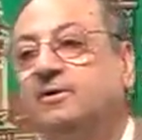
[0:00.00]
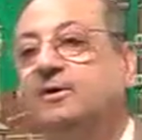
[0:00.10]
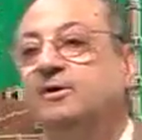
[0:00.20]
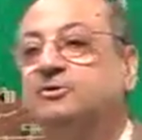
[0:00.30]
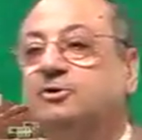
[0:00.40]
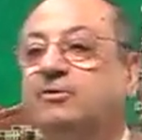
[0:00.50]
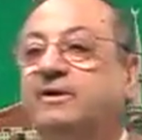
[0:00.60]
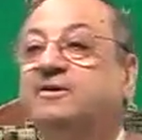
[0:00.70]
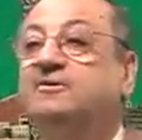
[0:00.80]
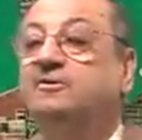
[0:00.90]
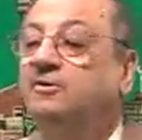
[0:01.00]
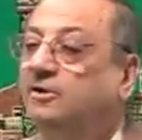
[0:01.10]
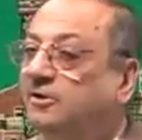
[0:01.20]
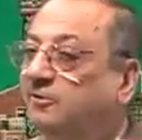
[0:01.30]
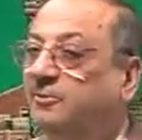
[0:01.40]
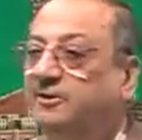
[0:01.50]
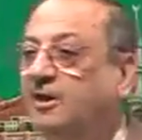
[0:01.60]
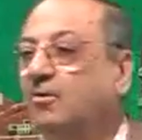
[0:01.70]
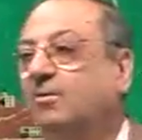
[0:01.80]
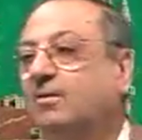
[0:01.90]
So what is,
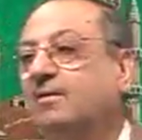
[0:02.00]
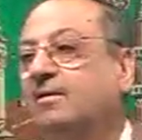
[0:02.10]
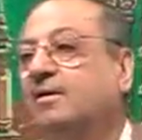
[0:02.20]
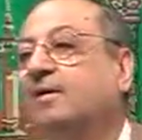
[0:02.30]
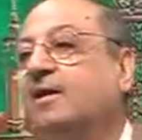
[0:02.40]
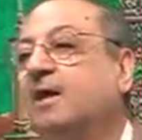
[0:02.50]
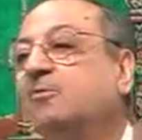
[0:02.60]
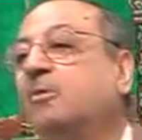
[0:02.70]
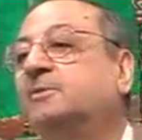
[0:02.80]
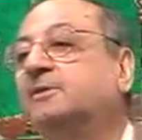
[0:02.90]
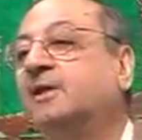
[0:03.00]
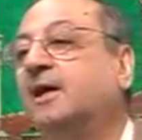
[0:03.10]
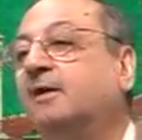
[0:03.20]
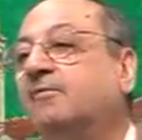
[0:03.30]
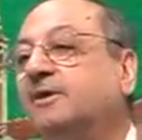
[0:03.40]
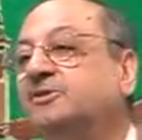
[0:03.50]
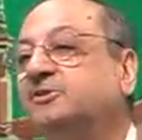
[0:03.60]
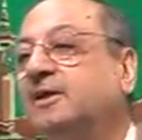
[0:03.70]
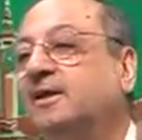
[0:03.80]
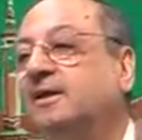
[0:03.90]
without lamu ibtida, what is
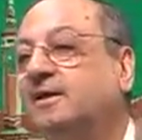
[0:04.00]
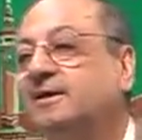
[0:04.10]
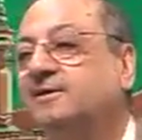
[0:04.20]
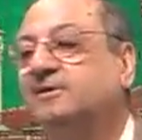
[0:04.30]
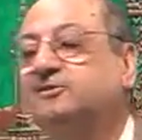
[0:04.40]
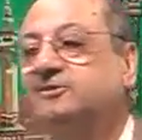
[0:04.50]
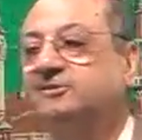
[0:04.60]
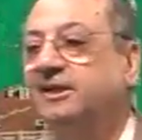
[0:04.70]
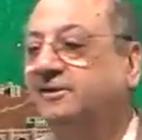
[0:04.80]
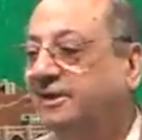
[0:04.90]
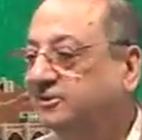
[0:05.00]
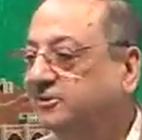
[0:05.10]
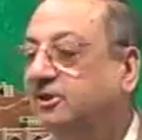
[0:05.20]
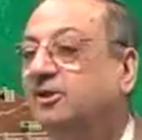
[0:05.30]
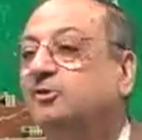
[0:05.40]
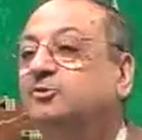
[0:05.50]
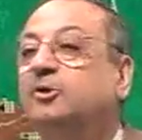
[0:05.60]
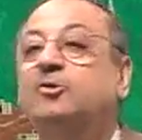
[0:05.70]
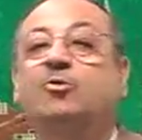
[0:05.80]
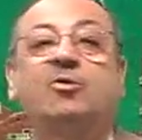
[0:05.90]
the sentence?
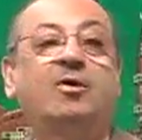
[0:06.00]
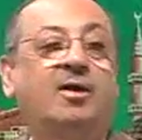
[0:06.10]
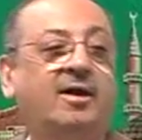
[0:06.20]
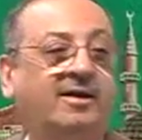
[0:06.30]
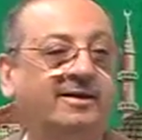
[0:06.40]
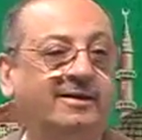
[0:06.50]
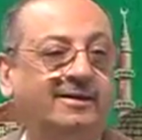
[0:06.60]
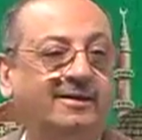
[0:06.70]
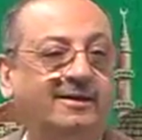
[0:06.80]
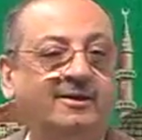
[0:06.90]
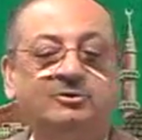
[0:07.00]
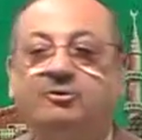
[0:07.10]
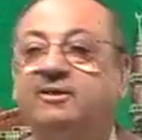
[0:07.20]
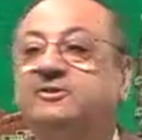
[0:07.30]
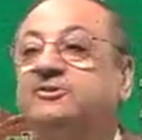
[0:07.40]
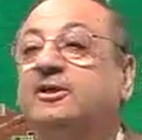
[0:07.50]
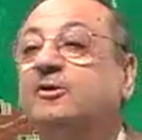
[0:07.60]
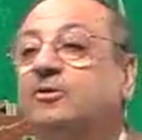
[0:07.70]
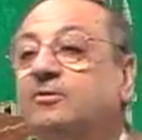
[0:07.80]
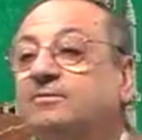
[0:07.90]
Zikrullahi. So what is
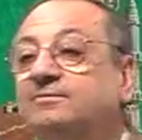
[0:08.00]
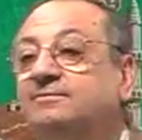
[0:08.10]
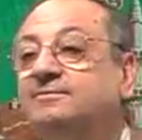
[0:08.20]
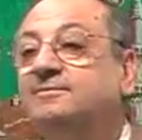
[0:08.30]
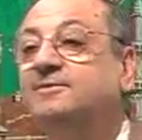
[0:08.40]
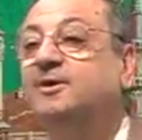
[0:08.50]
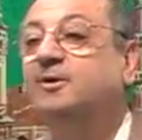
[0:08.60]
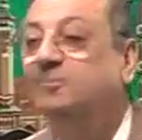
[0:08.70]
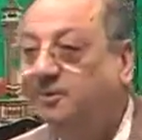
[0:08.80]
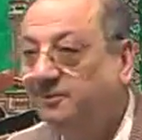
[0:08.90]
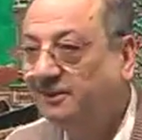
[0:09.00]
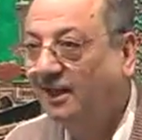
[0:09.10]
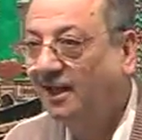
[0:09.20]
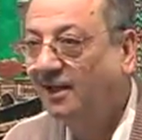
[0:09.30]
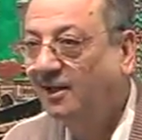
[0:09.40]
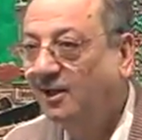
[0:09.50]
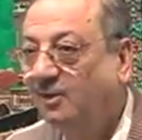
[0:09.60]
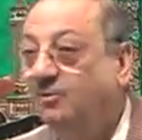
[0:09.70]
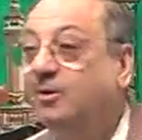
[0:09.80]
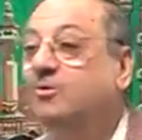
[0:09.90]
zikru? mubtada.
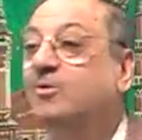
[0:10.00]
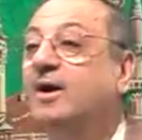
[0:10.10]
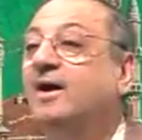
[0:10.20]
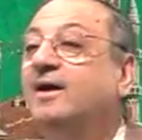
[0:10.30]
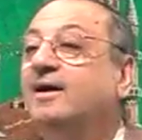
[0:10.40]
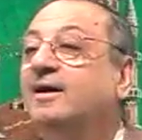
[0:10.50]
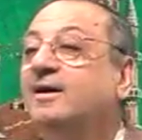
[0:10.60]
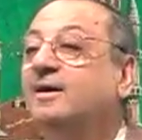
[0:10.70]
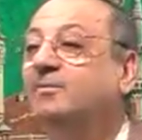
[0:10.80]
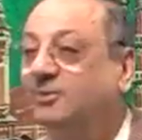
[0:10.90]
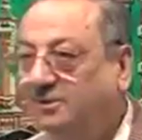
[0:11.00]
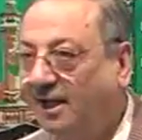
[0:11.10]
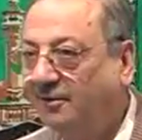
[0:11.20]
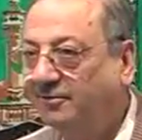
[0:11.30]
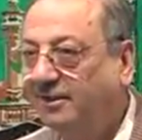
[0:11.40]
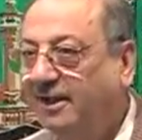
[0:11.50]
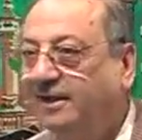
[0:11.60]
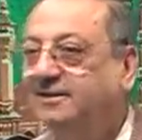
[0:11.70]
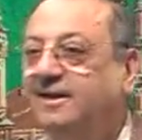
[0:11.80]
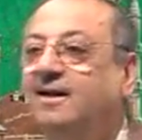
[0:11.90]
Wa huwa mudaf. And
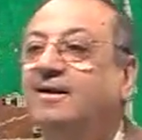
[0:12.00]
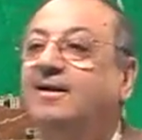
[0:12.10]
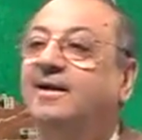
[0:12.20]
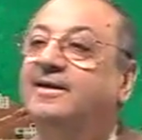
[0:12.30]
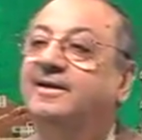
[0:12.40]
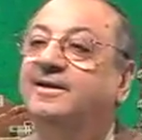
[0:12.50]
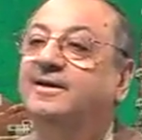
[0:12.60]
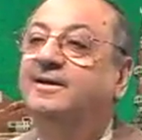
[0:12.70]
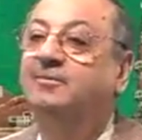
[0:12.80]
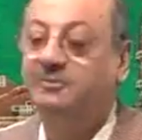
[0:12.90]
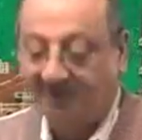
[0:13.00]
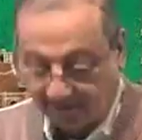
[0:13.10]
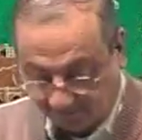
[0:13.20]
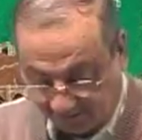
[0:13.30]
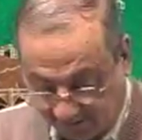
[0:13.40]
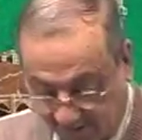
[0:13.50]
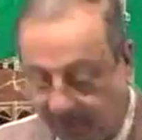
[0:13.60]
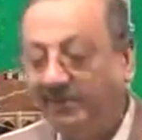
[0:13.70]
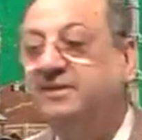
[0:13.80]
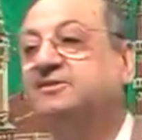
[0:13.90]
then Allahi mudaf ilayh.
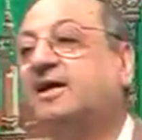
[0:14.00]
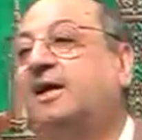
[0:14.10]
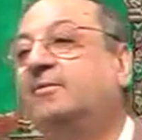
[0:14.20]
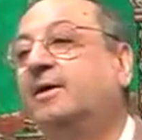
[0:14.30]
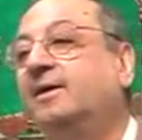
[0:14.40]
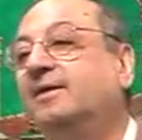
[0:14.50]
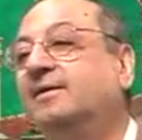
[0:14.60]
Where is the khabar?